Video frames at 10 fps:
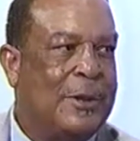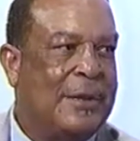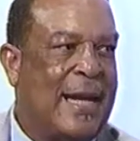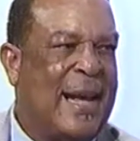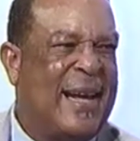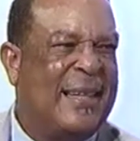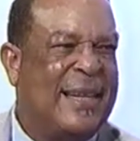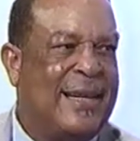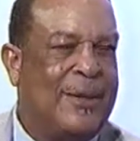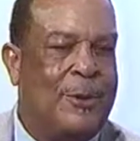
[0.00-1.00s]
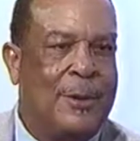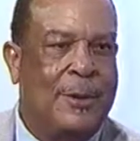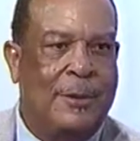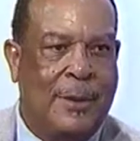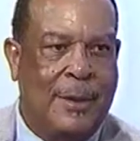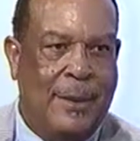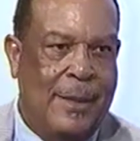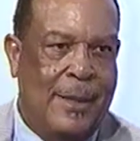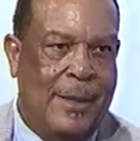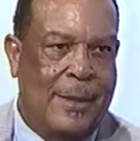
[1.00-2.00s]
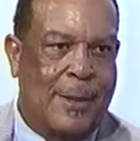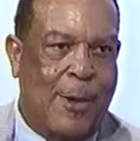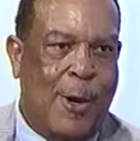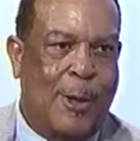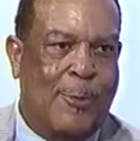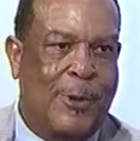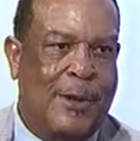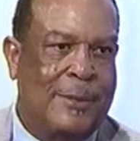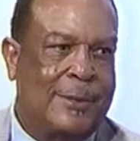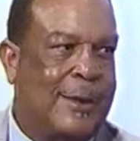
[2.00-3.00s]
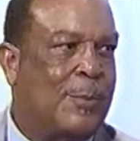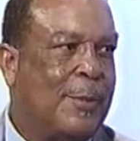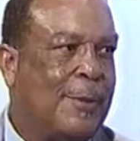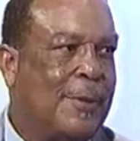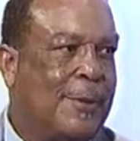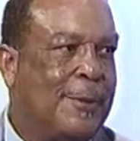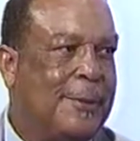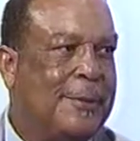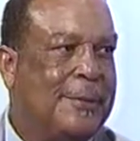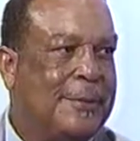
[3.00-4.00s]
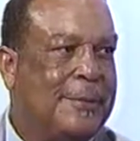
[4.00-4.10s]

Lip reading: Do little signs. I do a little artwork, something. Yes.